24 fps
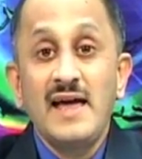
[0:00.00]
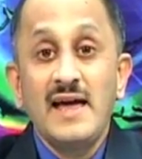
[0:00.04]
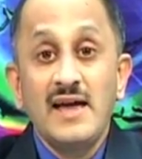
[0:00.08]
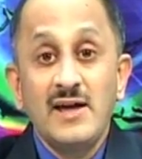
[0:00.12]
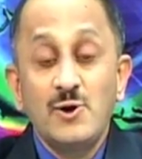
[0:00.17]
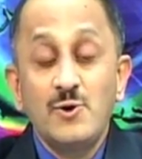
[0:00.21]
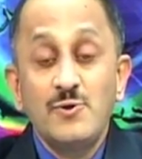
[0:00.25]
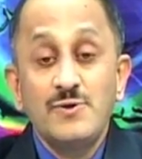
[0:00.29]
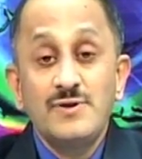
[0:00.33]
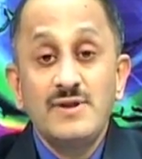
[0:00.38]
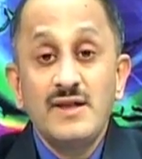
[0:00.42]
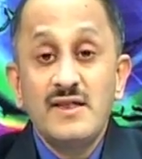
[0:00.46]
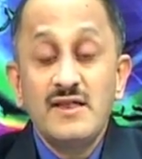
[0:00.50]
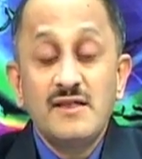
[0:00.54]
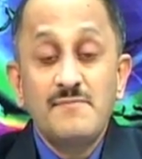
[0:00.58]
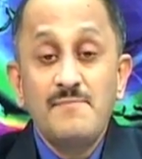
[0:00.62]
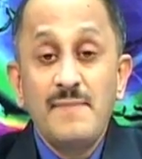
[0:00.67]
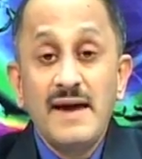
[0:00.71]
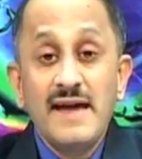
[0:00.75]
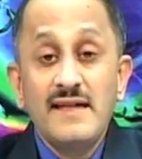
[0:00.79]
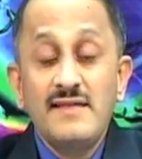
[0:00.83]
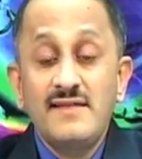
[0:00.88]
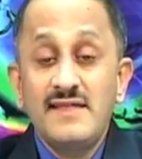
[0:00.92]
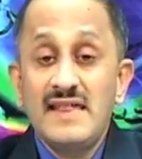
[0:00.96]
This
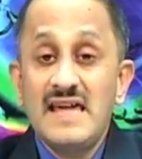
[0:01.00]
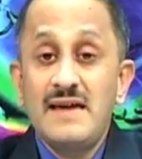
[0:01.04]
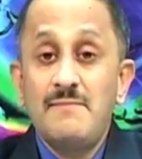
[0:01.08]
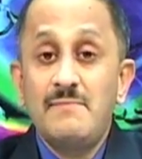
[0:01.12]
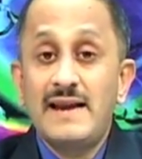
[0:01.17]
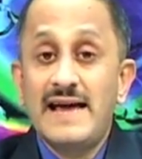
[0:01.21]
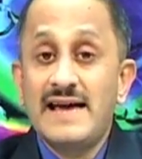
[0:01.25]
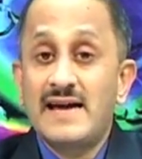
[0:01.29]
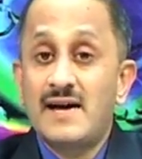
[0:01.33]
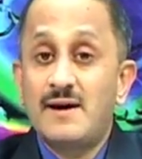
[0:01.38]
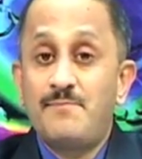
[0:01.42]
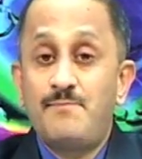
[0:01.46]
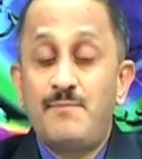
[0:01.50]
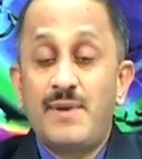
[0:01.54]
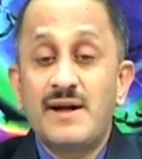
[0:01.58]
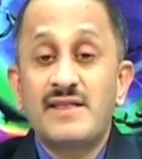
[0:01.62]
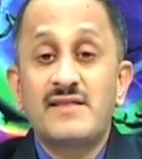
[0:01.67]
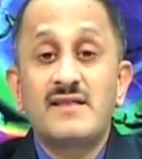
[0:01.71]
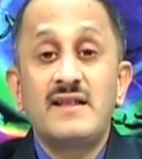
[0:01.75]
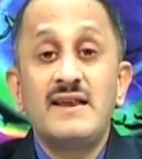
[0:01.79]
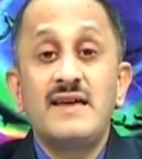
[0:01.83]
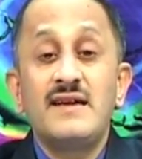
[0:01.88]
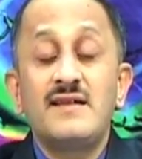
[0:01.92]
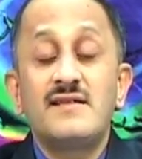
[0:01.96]
may seem like a
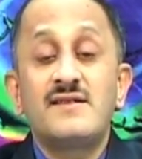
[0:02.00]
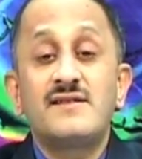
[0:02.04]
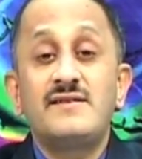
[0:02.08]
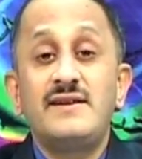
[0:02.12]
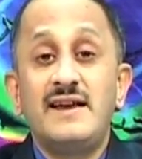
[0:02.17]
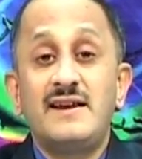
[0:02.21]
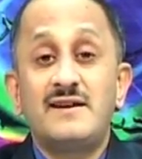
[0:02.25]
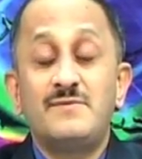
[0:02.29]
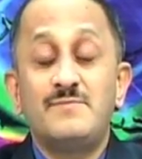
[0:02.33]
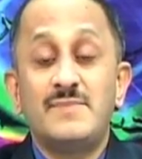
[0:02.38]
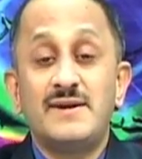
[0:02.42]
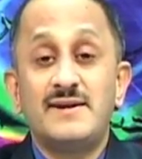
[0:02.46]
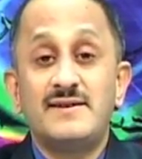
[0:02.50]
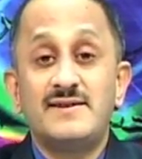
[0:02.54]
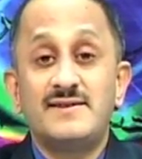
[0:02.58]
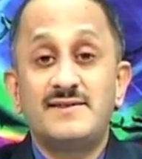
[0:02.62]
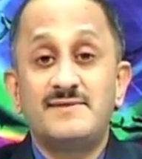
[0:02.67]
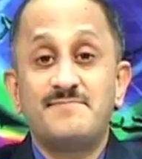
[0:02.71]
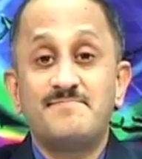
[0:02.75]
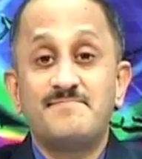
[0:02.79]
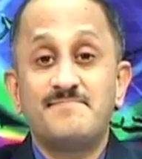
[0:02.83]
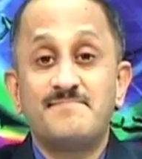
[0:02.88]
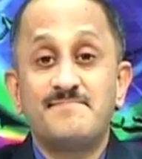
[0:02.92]
puzzling statement.